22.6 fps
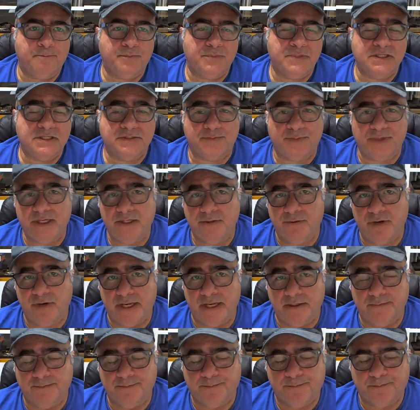speed rate,
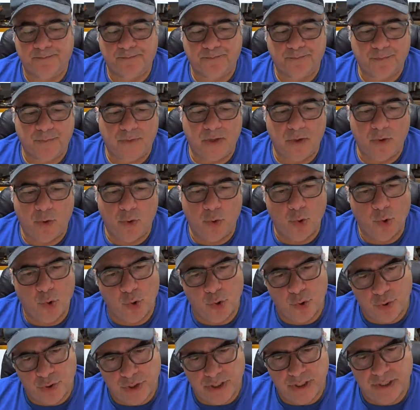
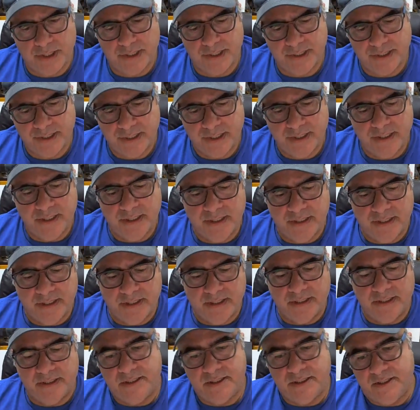or
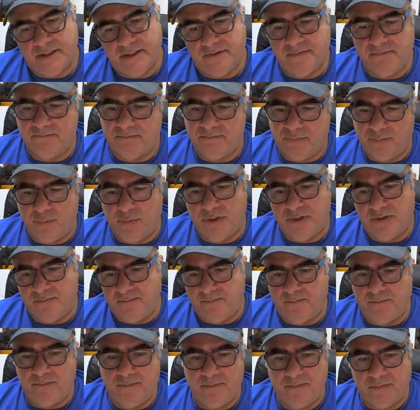with a
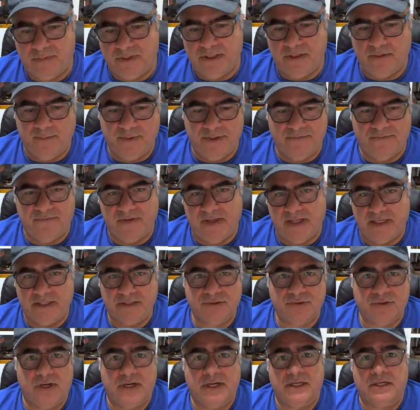little bit of
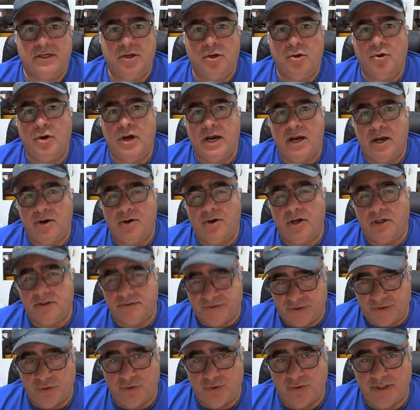electronic know-how,
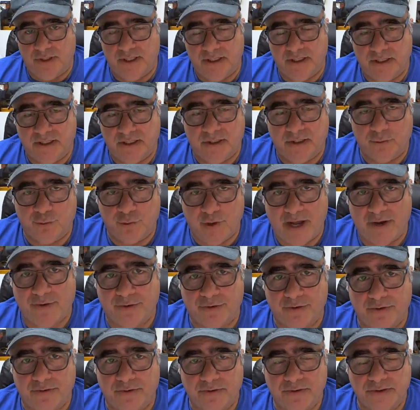also a
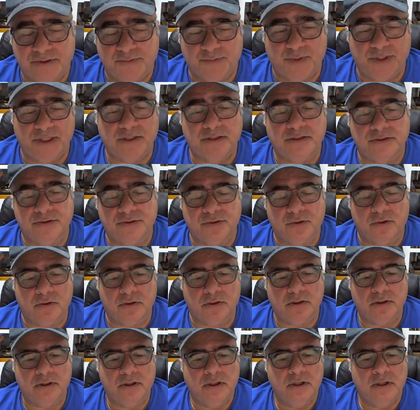router speed controller.